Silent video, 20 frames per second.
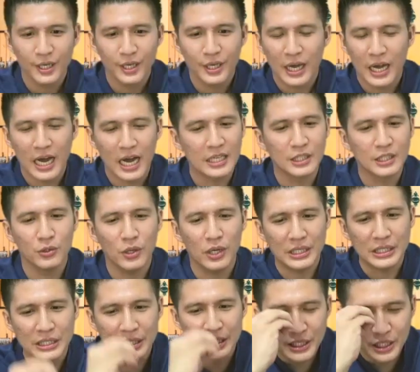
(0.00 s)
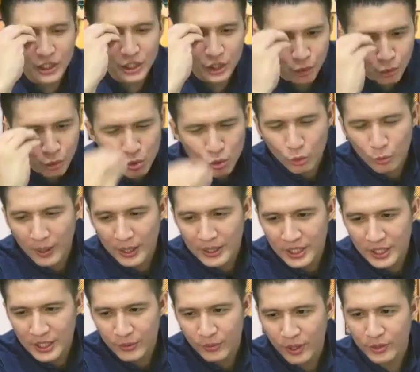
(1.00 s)
Hallelujah. Lead to what
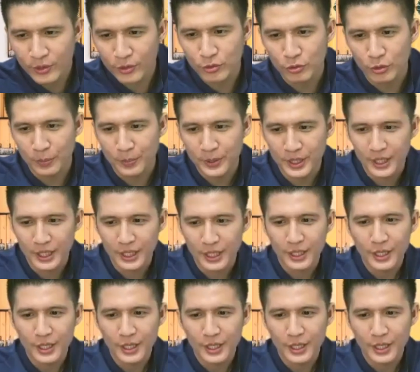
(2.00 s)
they water to be pity.